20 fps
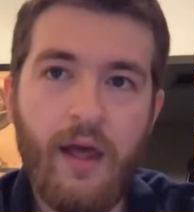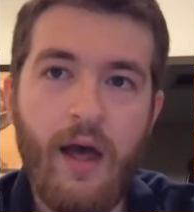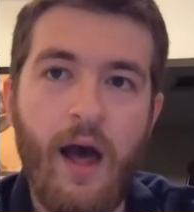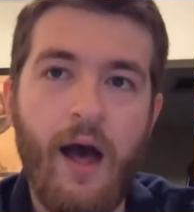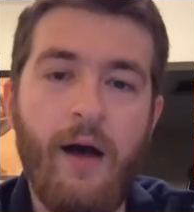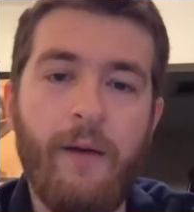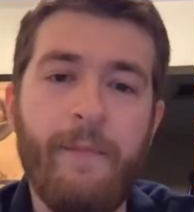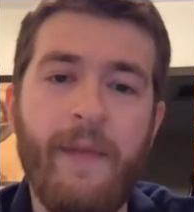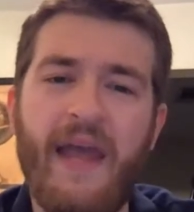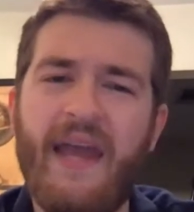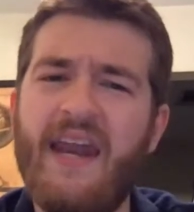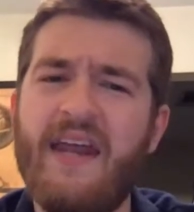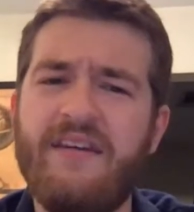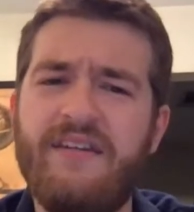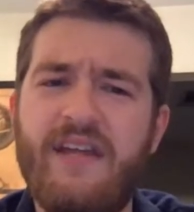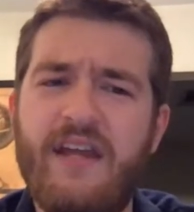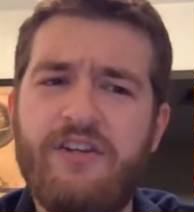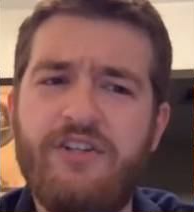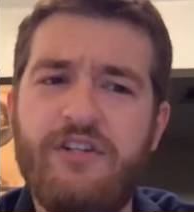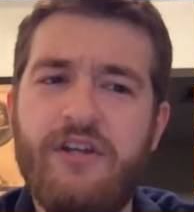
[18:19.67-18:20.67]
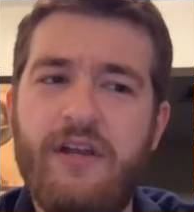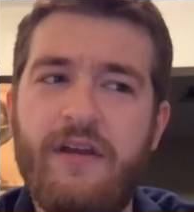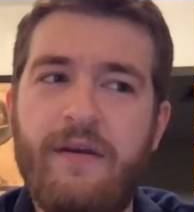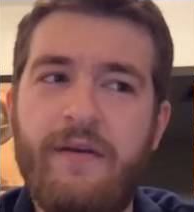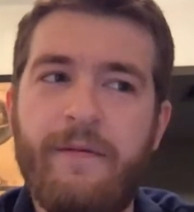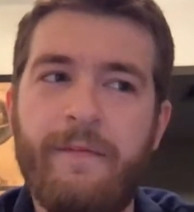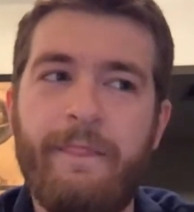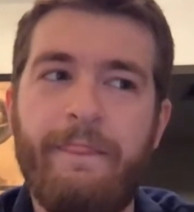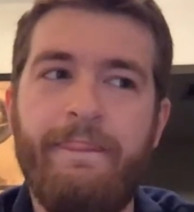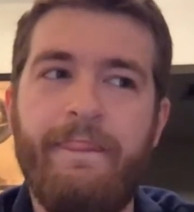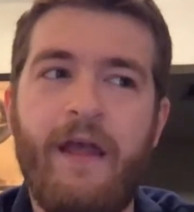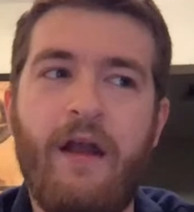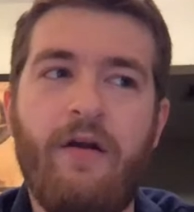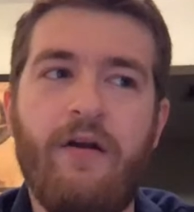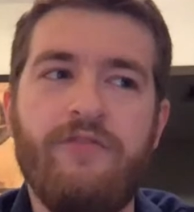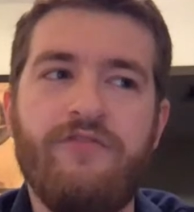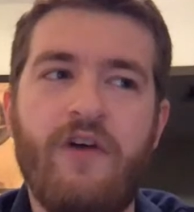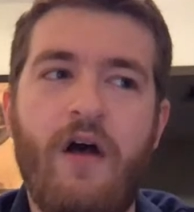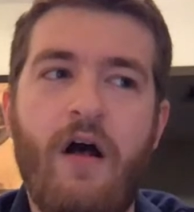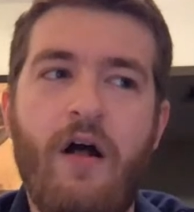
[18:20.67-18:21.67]
Um, in addition, there
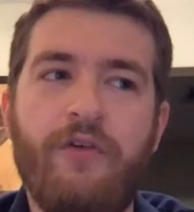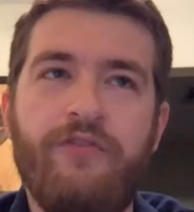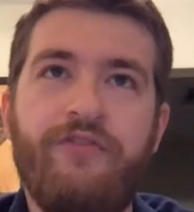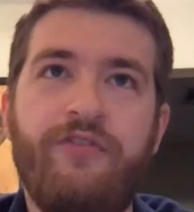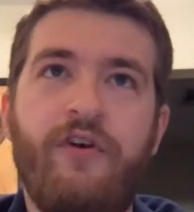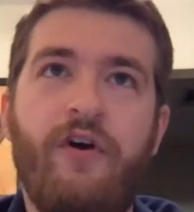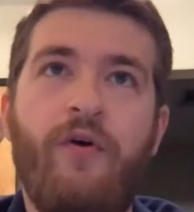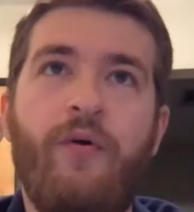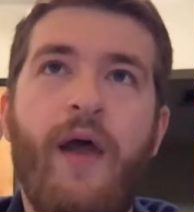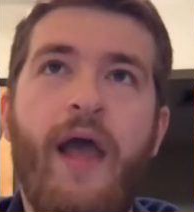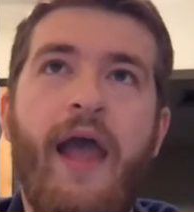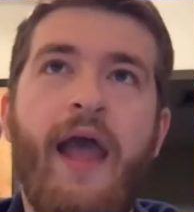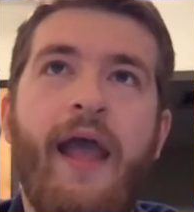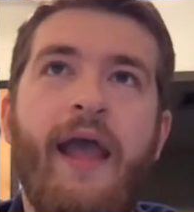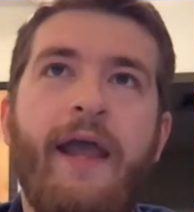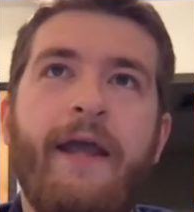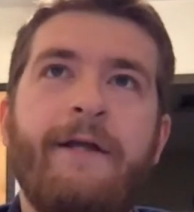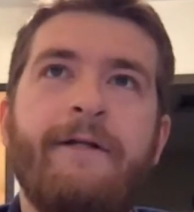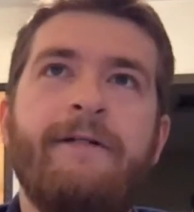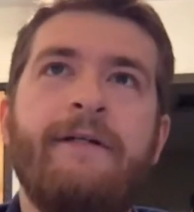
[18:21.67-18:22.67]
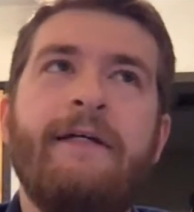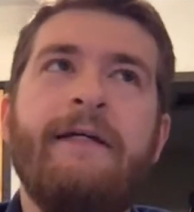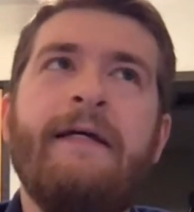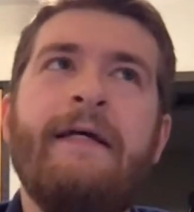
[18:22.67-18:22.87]
is also a